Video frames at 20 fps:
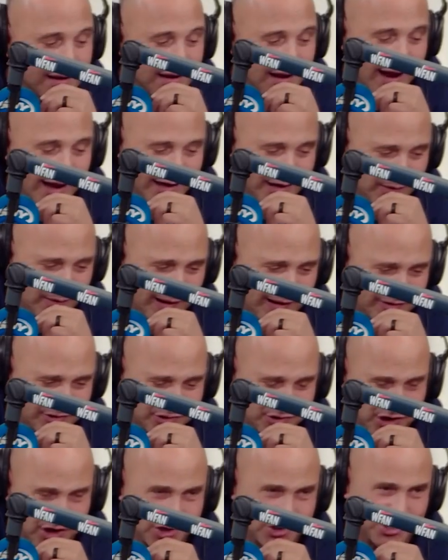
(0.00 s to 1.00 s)
I know Aaron
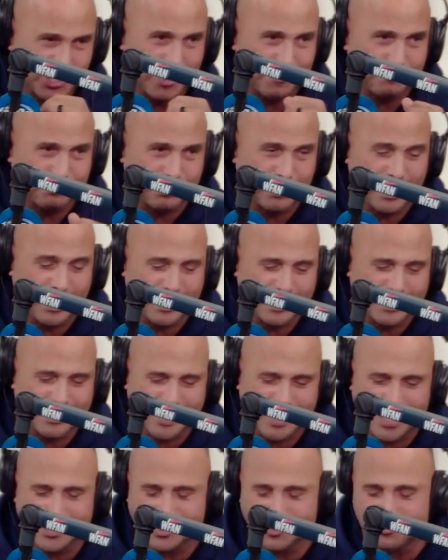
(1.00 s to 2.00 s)
Judge ain't playing, and
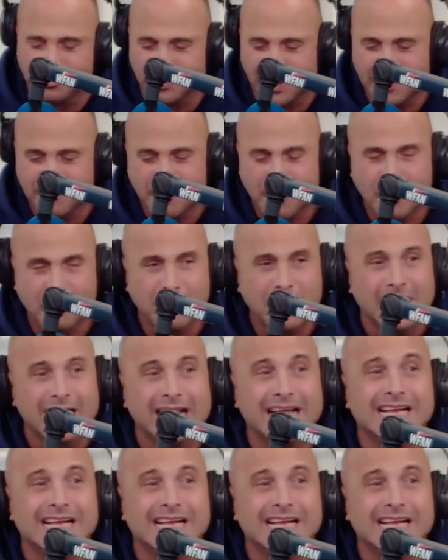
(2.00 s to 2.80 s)
can you blame him?